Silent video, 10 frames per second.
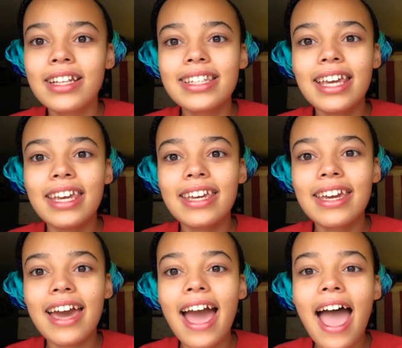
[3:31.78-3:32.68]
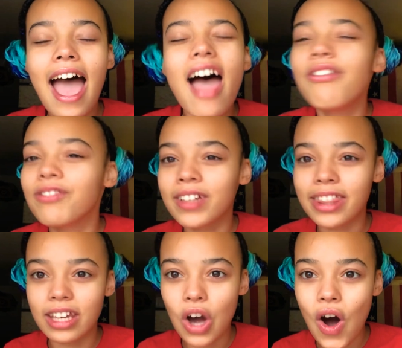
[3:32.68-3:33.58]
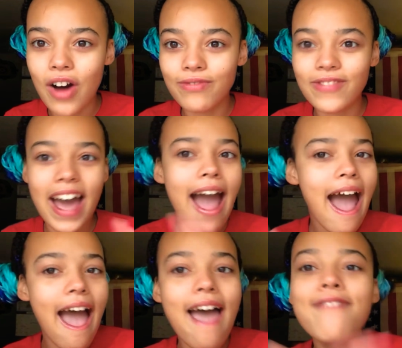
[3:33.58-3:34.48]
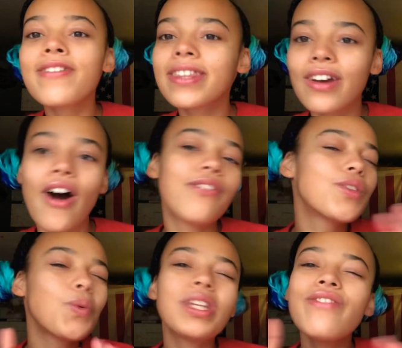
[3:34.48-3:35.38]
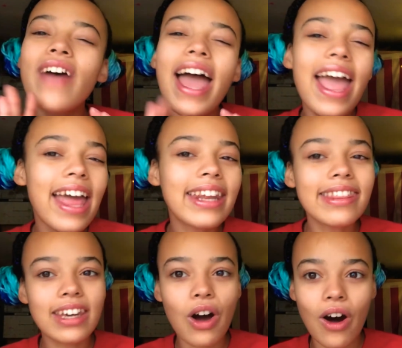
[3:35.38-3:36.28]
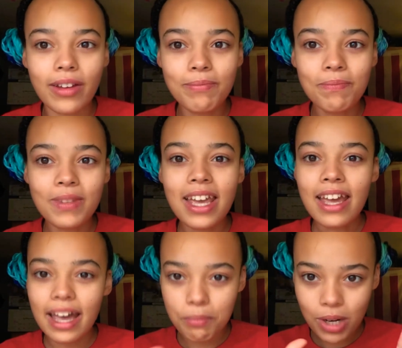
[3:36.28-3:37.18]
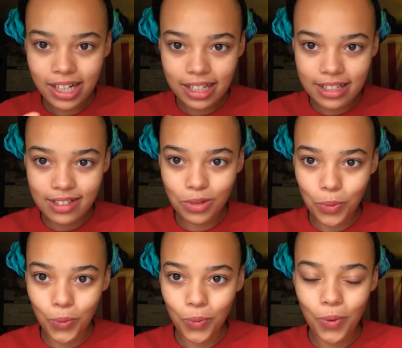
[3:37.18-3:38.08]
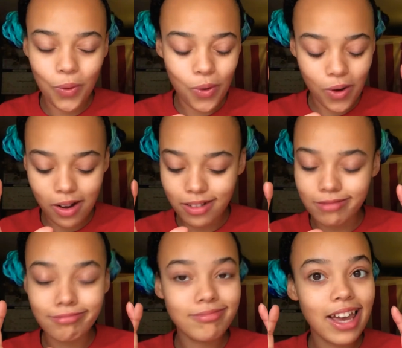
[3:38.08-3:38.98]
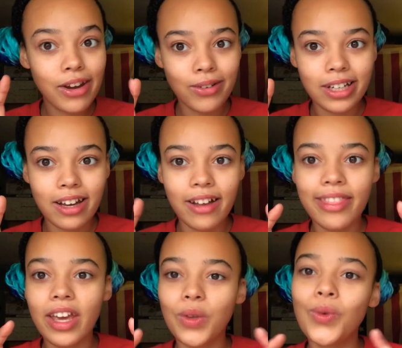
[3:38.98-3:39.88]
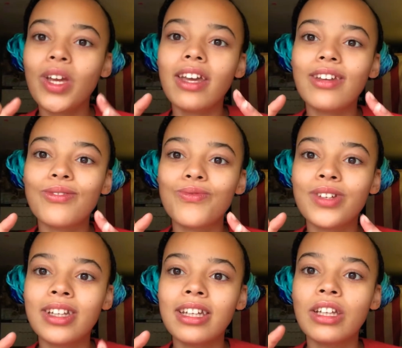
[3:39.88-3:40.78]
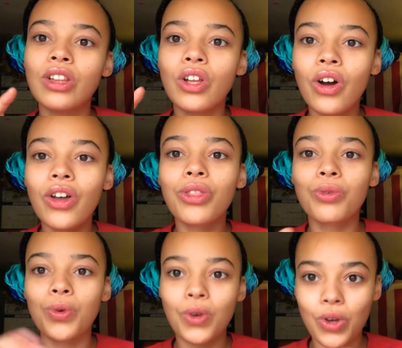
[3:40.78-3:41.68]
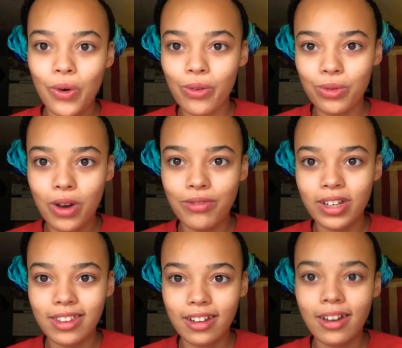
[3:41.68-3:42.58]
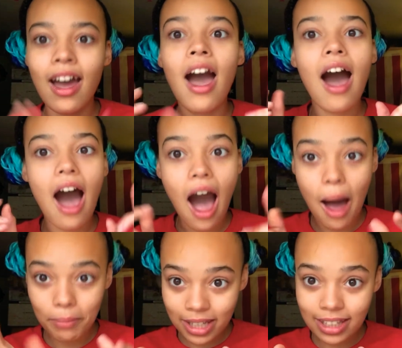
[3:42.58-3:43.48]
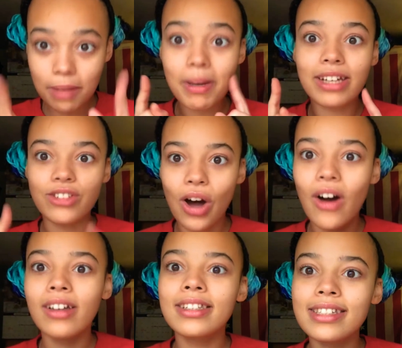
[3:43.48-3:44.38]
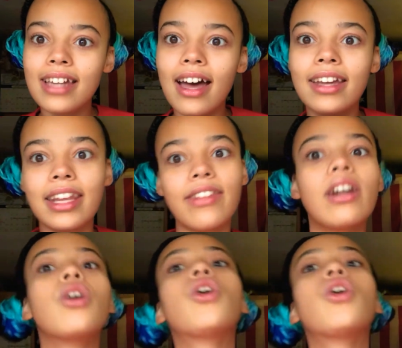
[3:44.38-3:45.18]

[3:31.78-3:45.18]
take everything off. Everything off, don't leave anything on, and put it in some area that you can really look through and go through everything. I'm gonna let my dog inside and then I'll